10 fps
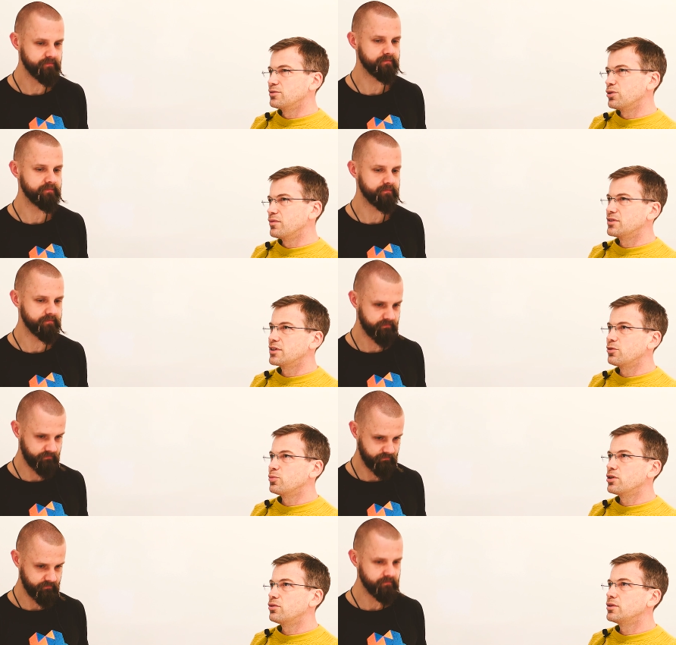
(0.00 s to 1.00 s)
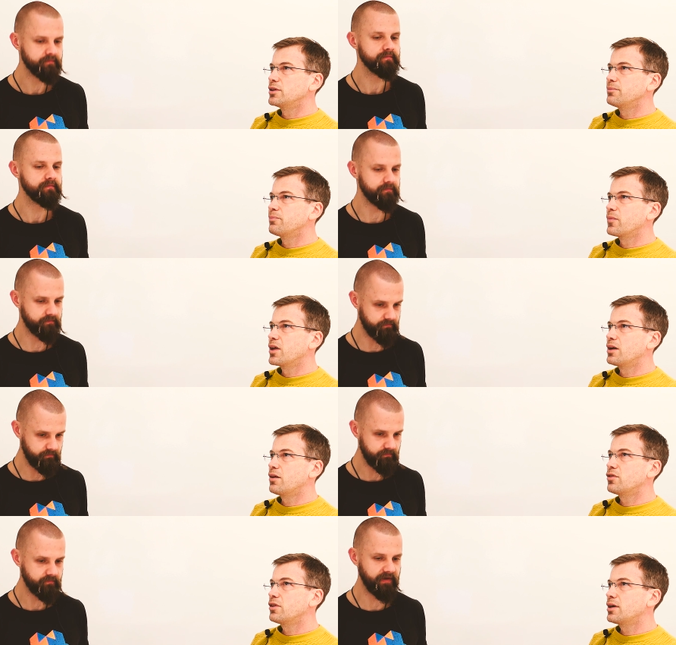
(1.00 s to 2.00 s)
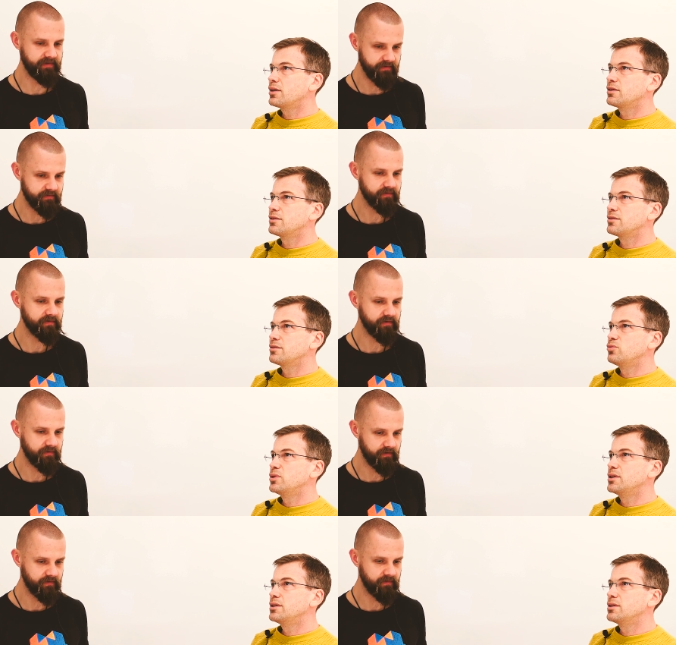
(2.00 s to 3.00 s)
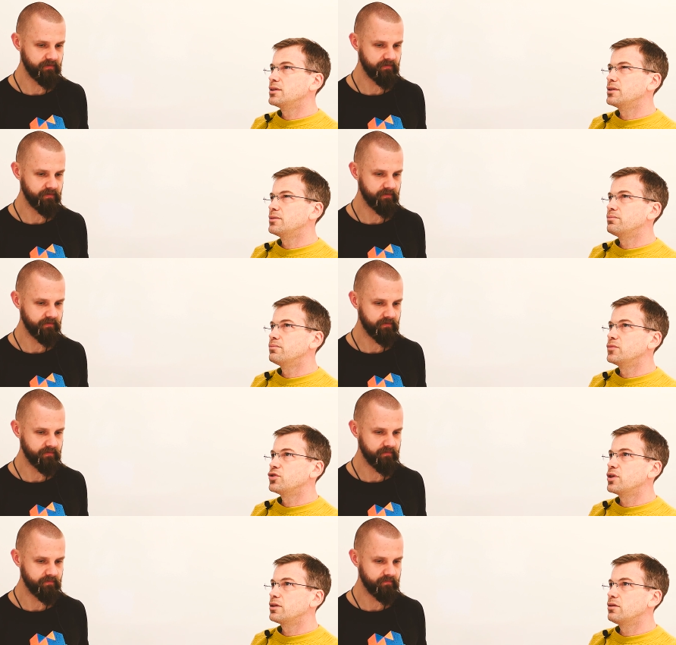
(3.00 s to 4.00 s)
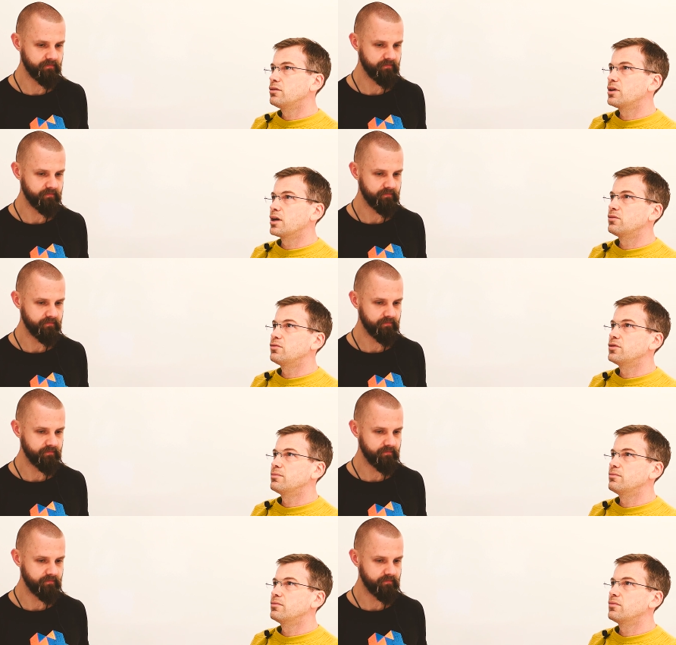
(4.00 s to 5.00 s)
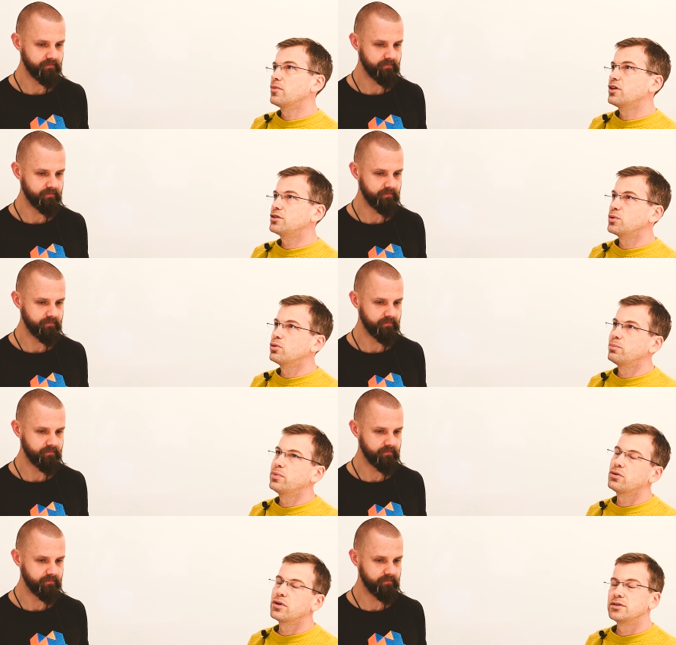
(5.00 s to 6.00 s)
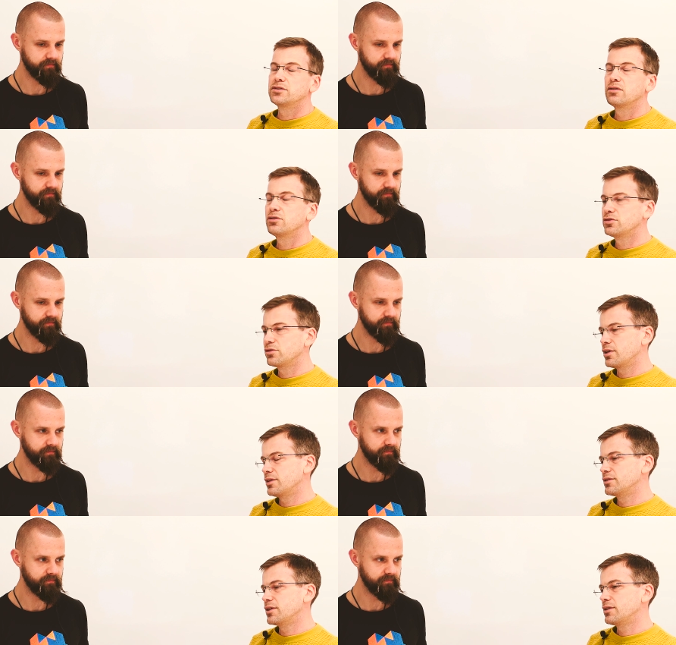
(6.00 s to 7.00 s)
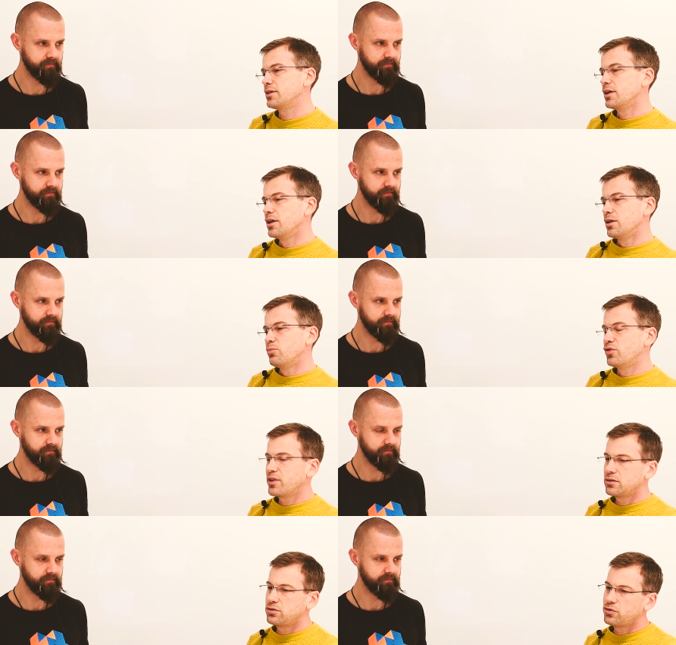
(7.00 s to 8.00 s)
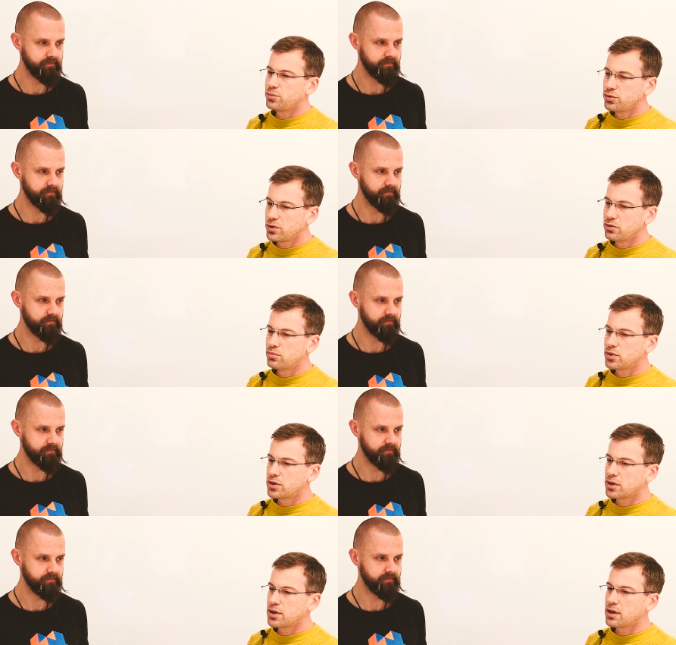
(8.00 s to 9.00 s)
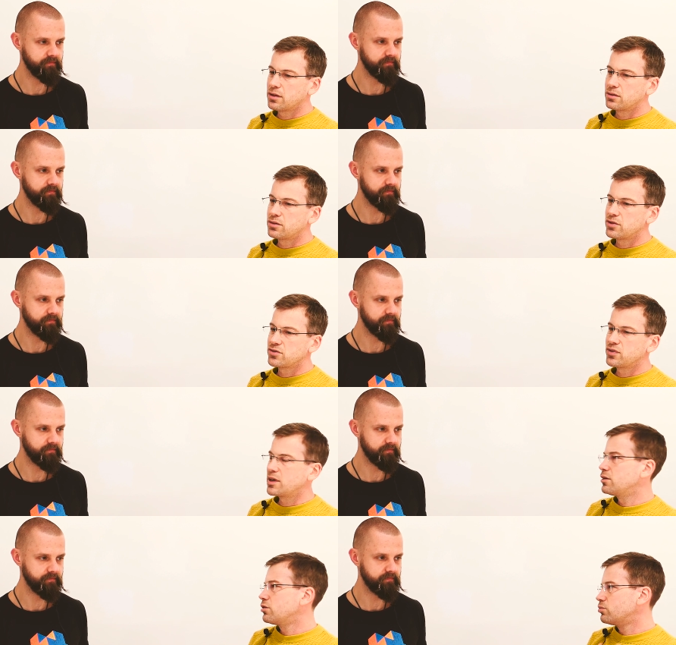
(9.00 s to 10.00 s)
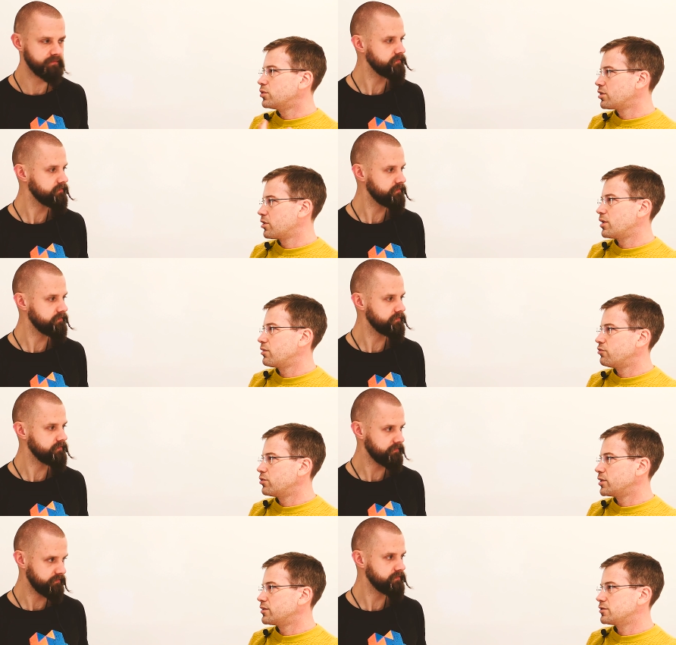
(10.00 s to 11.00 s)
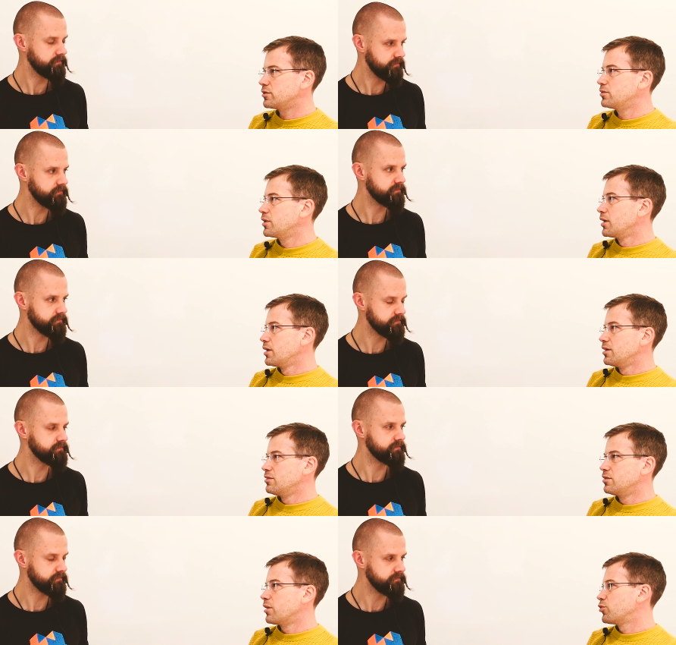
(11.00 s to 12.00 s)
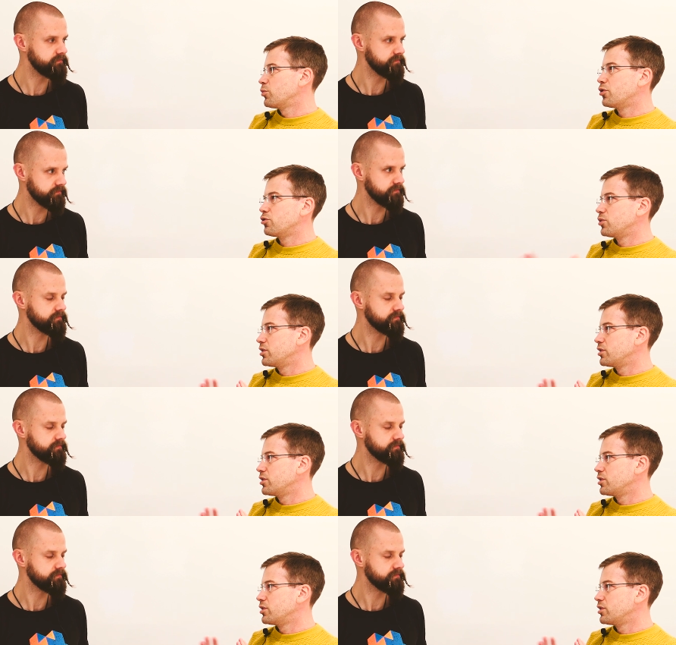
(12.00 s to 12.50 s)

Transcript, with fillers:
Speaker 1: sort of the second priority. Mm-hmm. And after that, we um, try to look at things we call blockers, and those are things that prevent you from doing your work, and there's really no workaround for it. So you come to a point